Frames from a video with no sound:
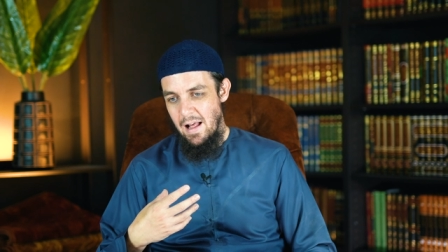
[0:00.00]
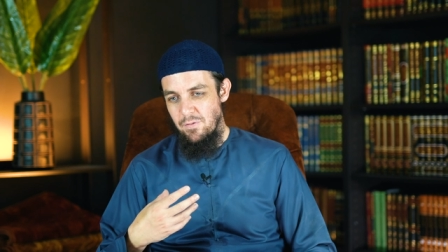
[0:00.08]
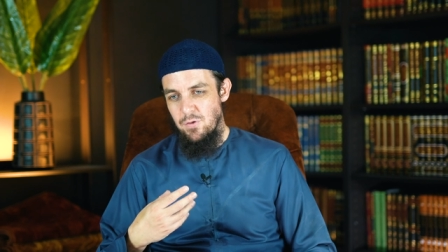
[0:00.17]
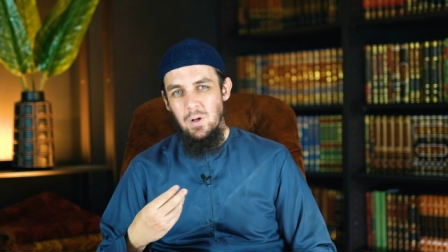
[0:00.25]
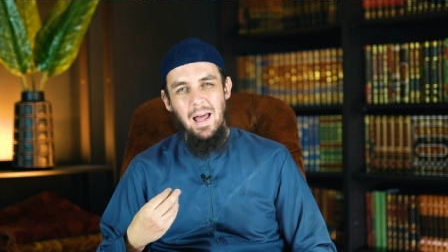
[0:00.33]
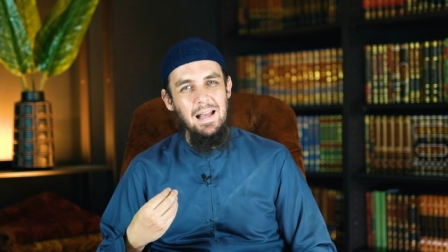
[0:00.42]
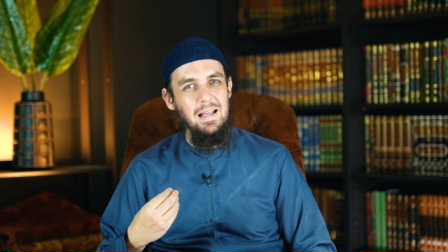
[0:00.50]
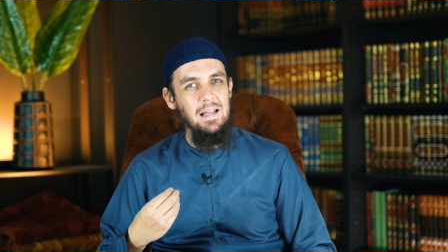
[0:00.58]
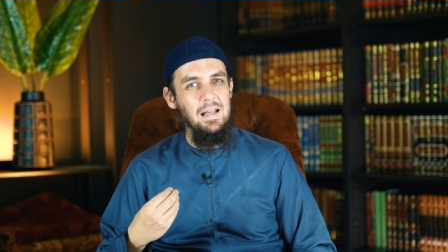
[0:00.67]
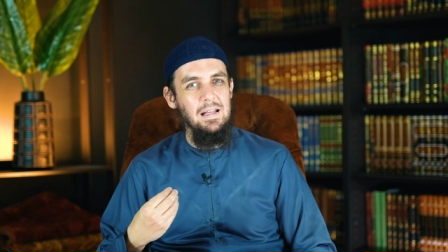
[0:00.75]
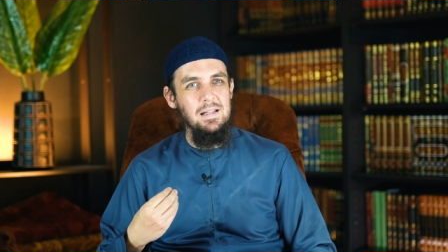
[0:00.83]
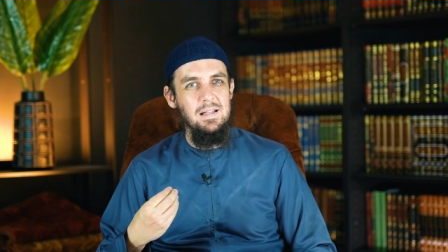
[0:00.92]
if you
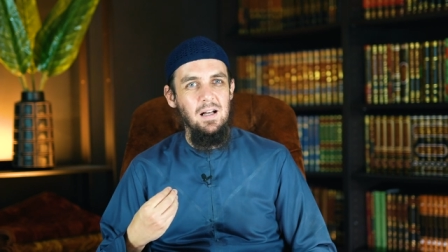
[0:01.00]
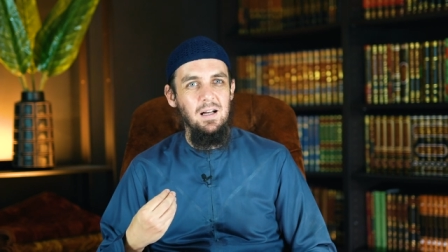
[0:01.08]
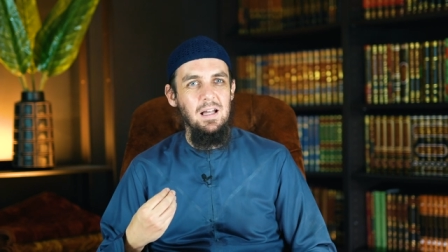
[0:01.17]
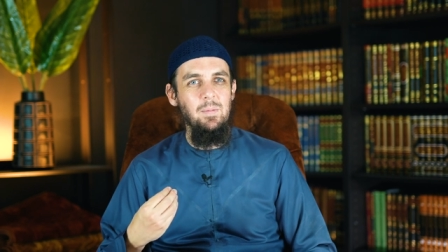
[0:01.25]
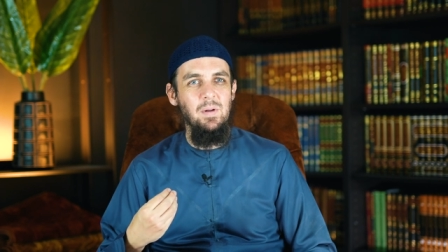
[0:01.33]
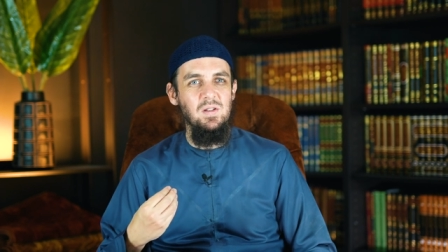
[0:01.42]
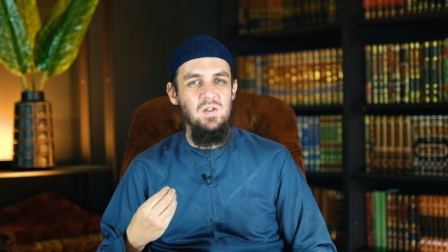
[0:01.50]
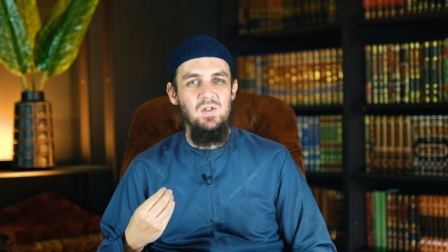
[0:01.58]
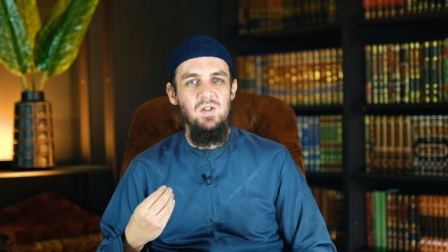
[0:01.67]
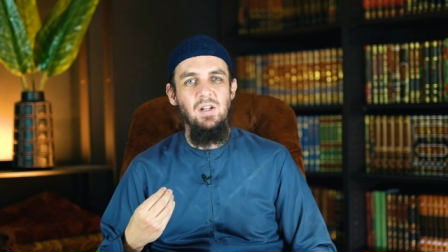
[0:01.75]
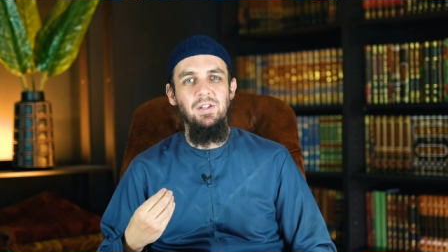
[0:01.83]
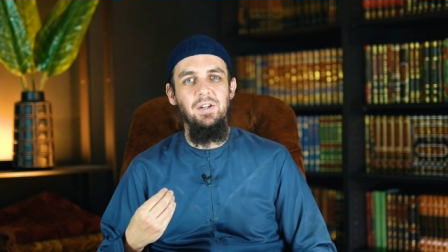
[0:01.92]
like, sakhimat
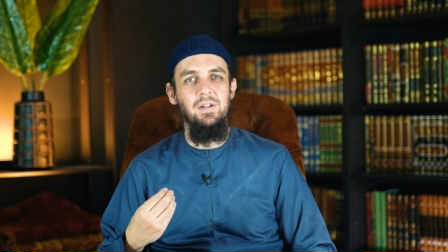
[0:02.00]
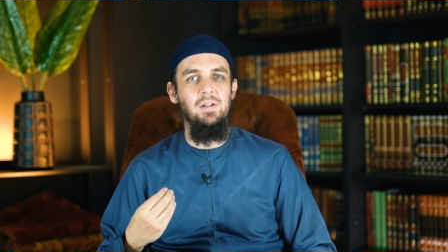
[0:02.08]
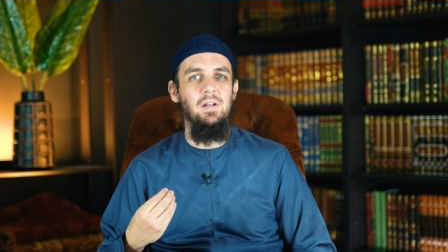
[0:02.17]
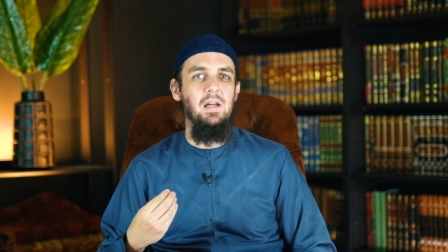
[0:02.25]
al-sadr